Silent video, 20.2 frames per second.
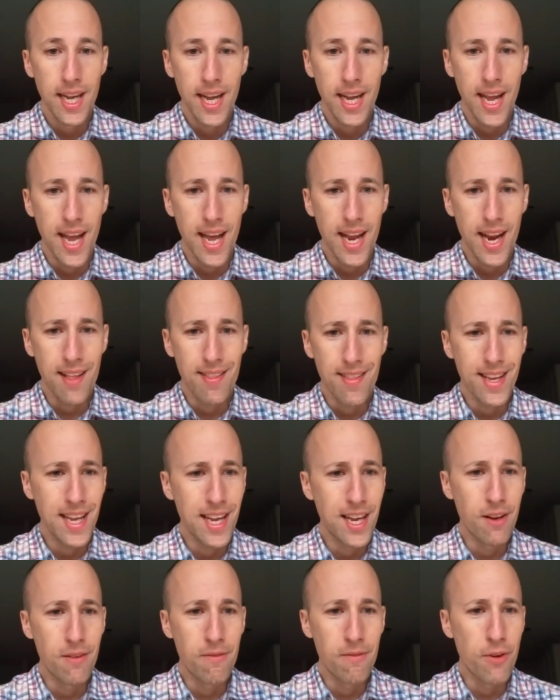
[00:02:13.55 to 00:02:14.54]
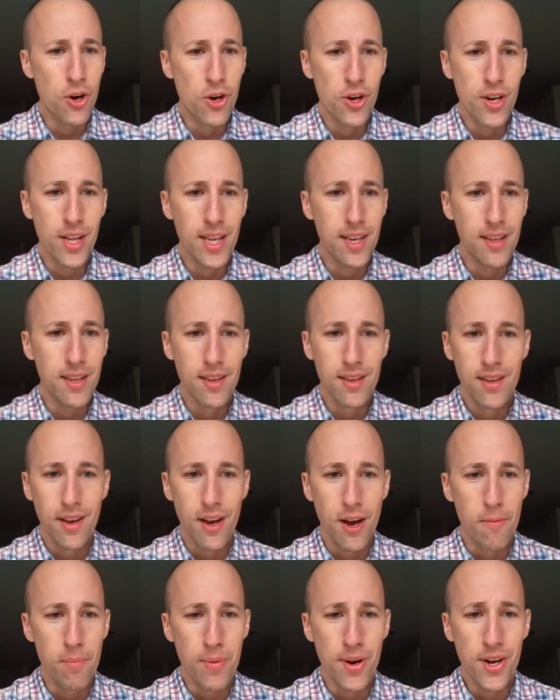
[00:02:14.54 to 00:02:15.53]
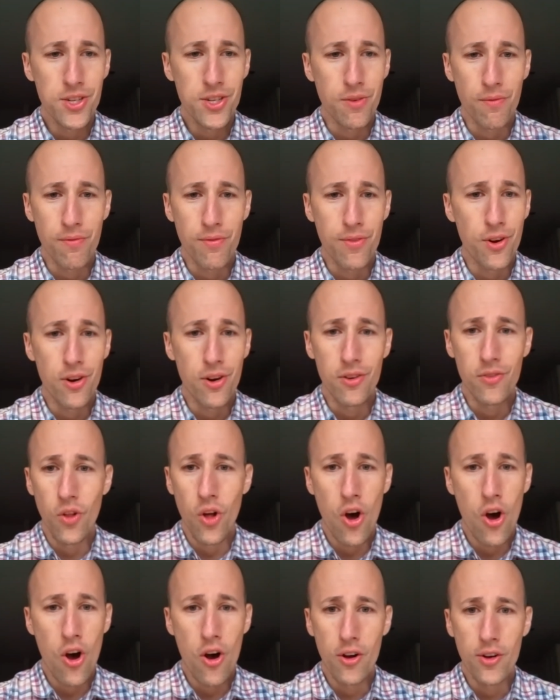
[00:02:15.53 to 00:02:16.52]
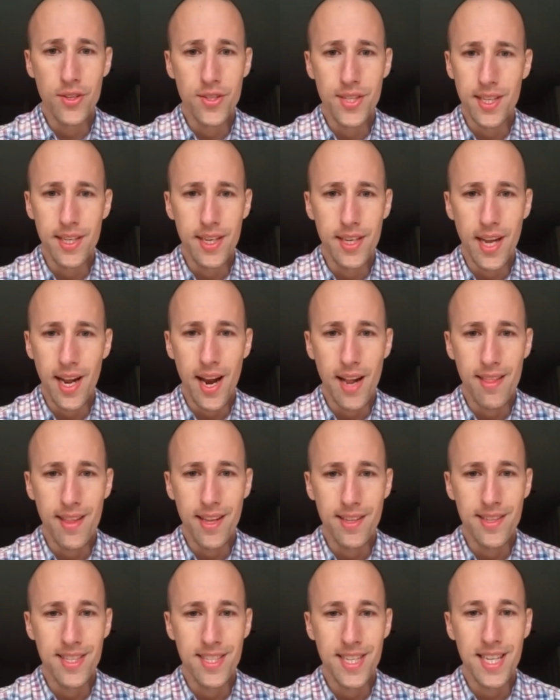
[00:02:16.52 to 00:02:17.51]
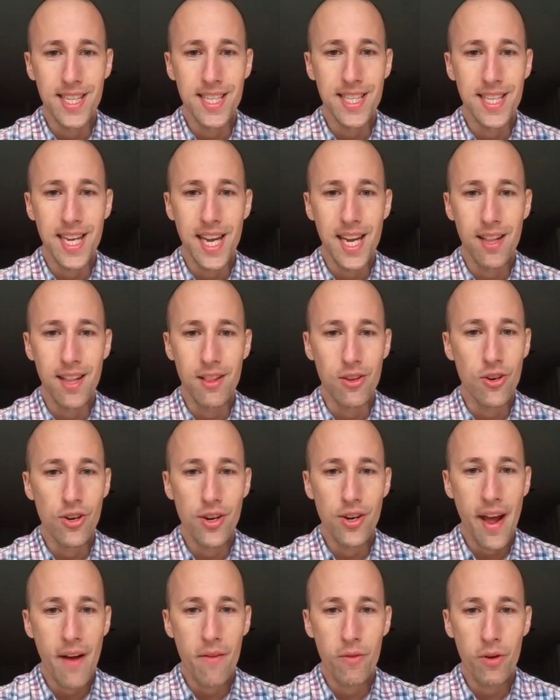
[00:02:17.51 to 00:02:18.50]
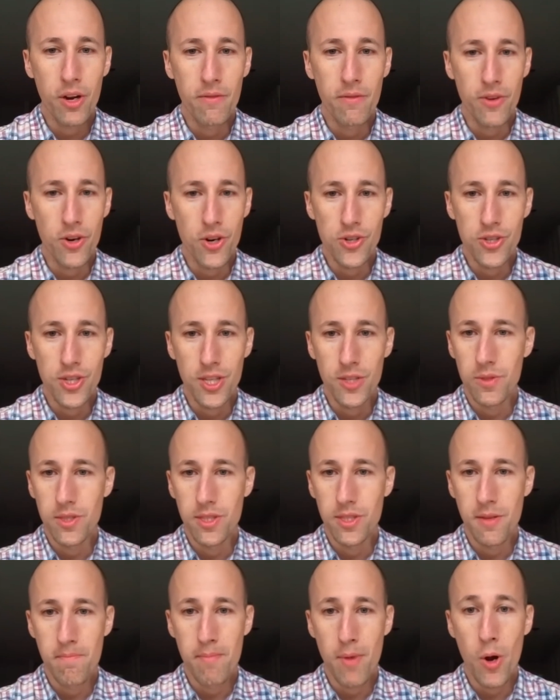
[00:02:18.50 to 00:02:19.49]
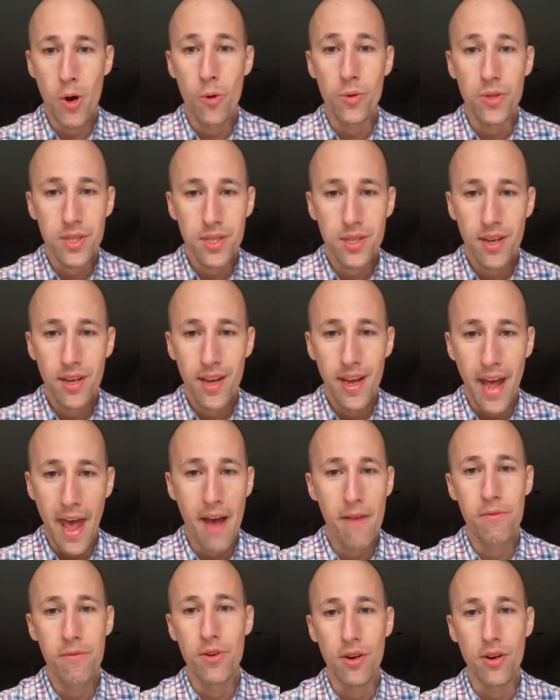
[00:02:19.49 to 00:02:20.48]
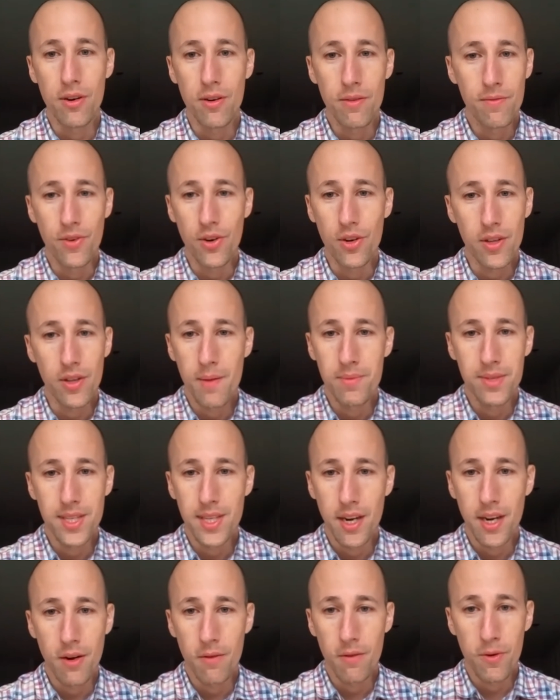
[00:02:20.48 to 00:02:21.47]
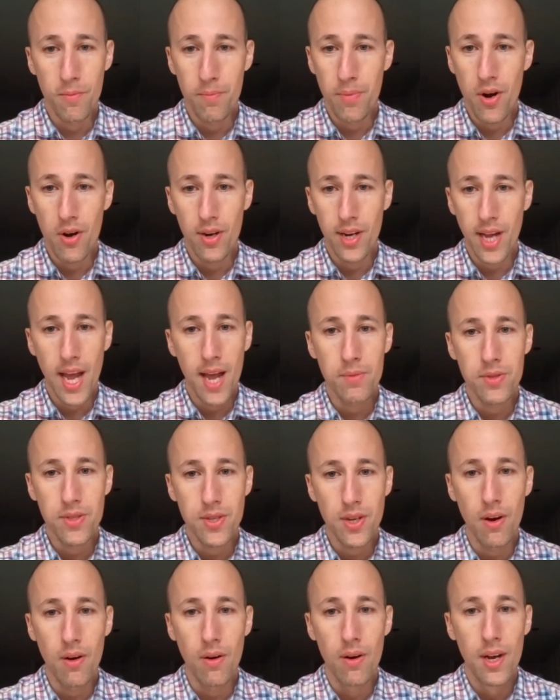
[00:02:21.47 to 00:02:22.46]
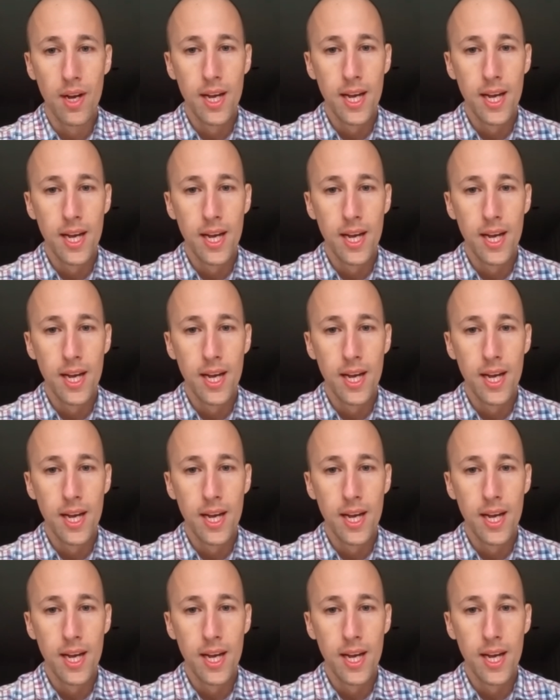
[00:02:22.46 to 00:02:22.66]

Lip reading: And I think he converted a bunch of 3rd and longs, and I think 16 third down conversions was the most ever for Clemson in a football game. So